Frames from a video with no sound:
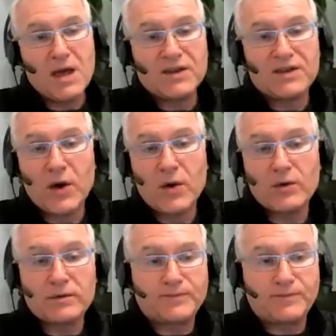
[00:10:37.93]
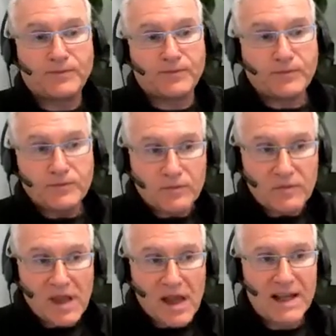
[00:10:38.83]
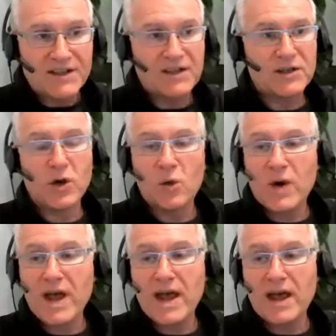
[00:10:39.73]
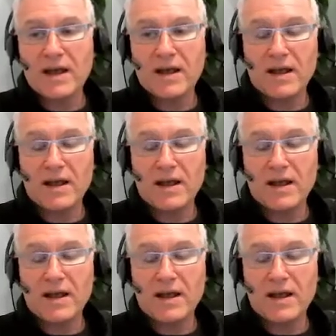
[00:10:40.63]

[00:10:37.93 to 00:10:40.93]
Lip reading: So let's just look at where